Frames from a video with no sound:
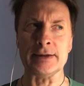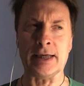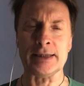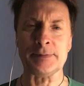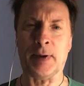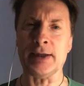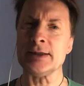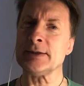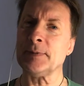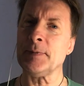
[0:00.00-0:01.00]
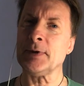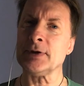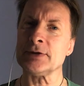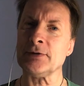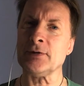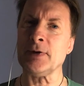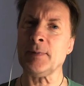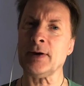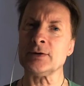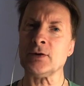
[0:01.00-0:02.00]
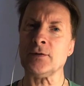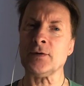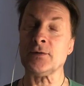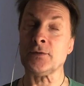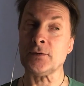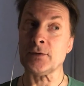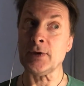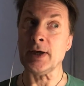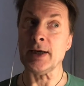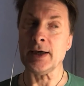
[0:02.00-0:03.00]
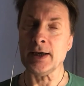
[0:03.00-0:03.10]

expanded simply because of the amount of free